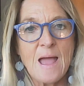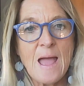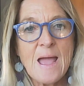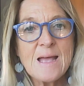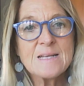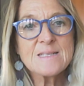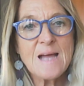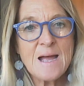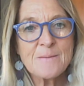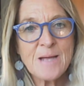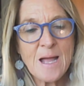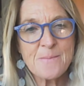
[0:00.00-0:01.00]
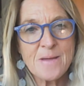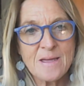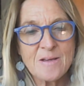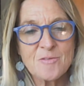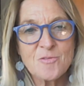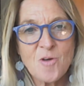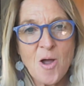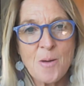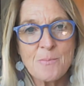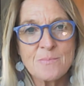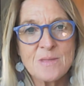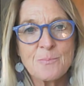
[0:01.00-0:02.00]
And I'm coming
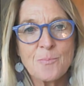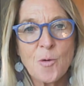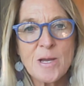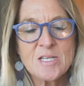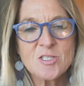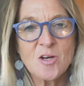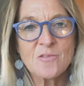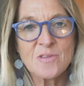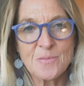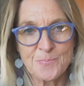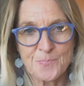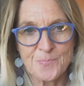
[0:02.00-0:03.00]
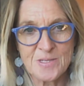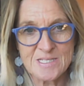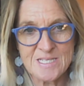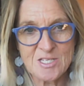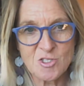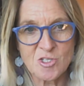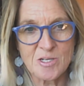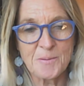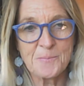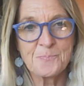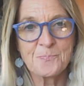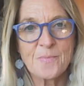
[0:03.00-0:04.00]
from the point of the
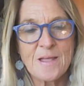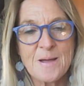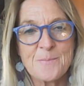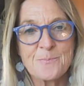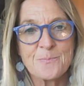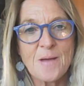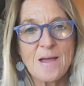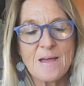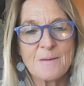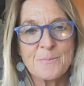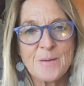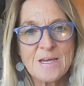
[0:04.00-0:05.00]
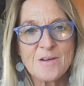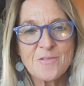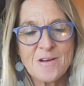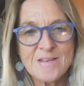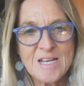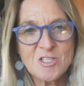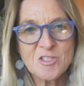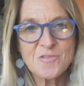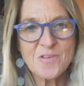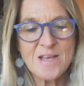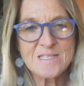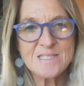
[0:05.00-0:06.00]
teacher. Being a
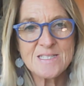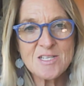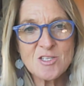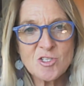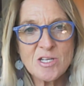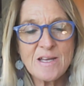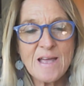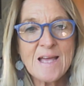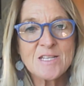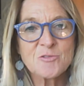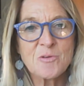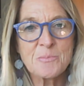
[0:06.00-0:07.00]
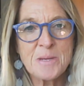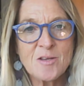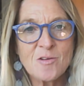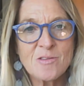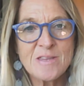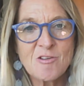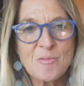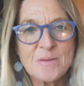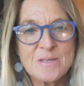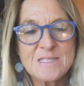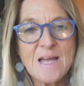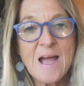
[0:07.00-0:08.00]
foundation phase teacher and a remedial
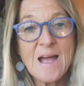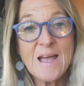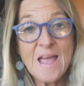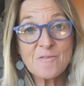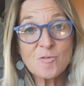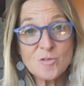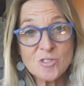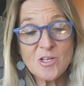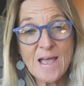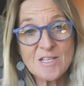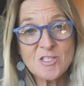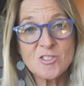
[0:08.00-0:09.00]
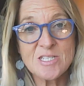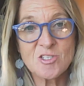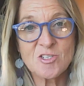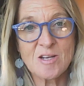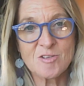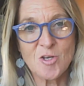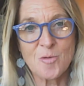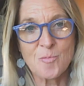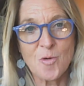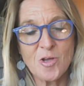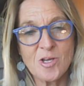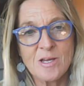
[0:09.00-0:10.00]
therapist, I have also had to dish out
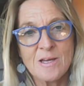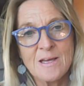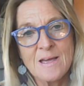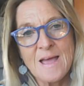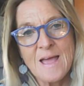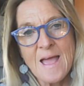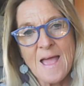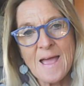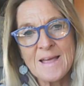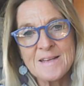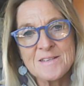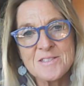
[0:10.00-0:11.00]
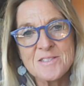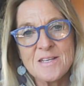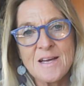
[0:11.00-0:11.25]
homework. And